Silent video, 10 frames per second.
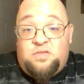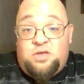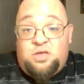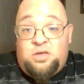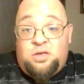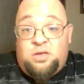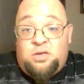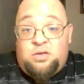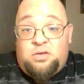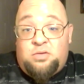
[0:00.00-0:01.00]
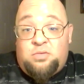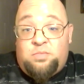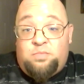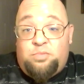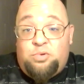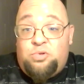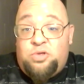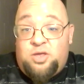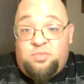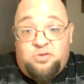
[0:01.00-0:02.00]
The bowl
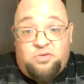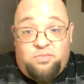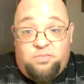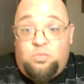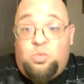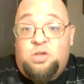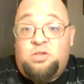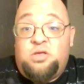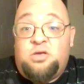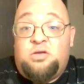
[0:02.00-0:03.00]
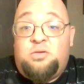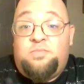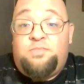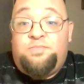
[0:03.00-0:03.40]
keeps it well lit.